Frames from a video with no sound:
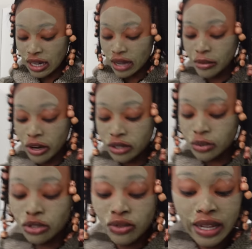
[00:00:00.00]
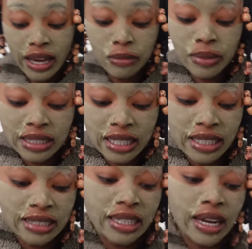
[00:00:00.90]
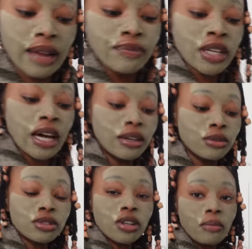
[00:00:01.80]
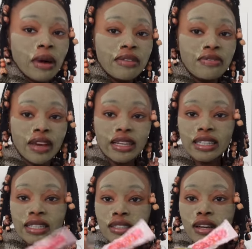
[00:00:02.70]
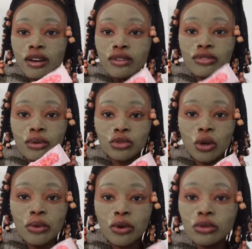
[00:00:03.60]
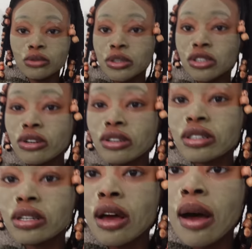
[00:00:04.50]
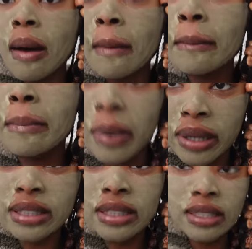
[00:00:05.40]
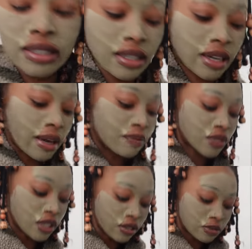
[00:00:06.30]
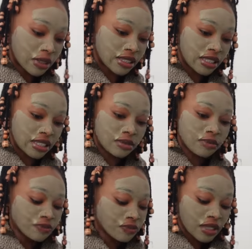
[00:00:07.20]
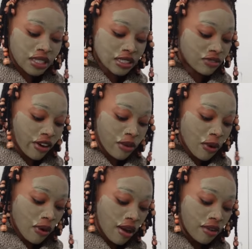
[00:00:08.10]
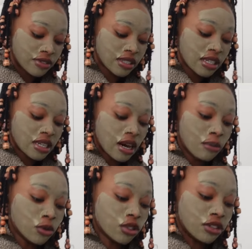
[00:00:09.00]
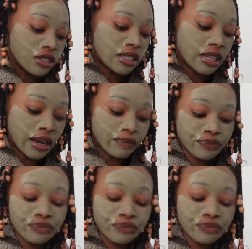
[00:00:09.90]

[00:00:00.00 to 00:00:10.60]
clay mask, which really helped my skin yesterday, and also my faded from Topicals, which looks busted, okay? It looks busted. It's very well loved. I'm also using that.